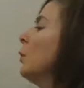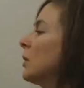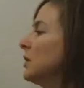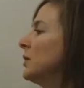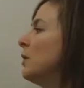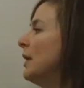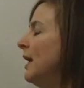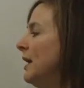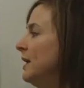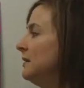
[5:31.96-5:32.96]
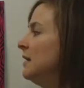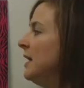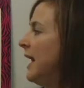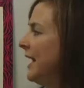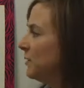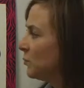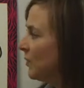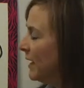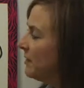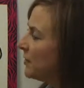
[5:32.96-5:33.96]
we're going to go ahead and
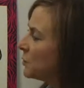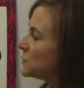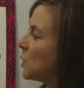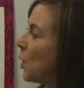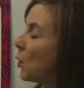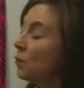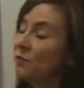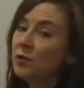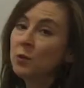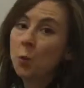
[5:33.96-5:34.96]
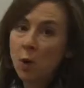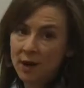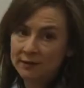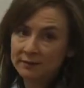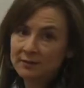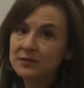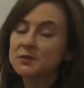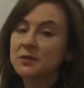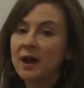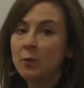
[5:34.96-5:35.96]
write those over 1
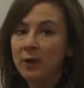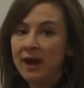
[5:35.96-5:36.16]
so that we